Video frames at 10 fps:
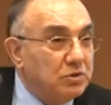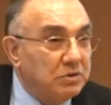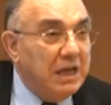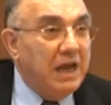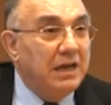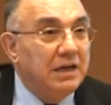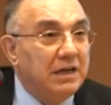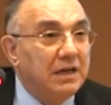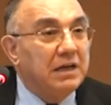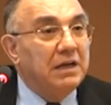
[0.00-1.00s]
today,
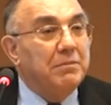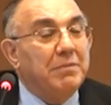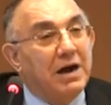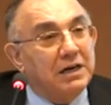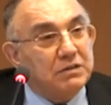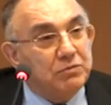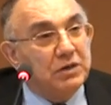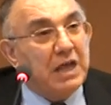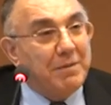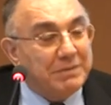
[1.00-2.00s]
markets for
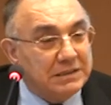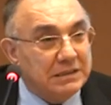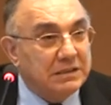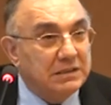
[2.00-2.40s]
capital